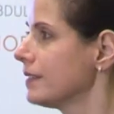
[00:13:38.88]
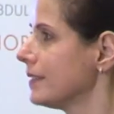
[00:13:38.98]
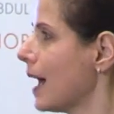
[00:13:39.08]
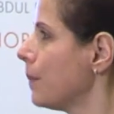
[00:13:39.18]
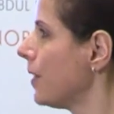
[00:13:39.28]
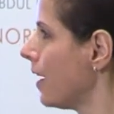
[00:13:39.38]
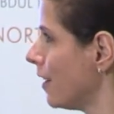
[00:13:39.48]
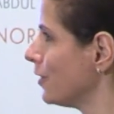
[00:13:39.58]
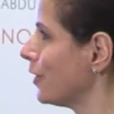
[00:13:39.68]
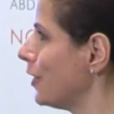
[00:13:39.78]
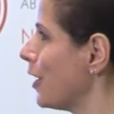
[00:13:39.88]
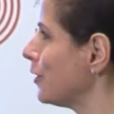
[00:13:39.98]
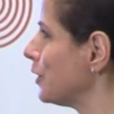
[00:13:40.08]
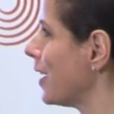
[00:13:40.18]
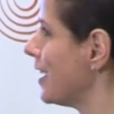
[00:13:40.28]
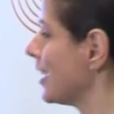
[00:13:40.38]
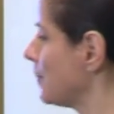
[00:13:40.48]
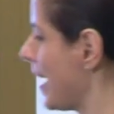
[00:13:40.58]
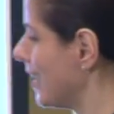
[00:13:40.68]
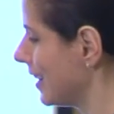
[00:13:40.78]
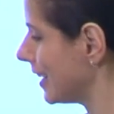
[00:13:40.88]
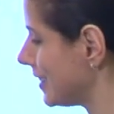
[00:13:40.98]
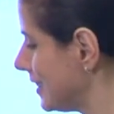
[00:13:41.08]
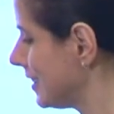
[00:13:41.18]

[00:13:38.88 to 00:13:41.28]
stop there and turn it over to our next panelist.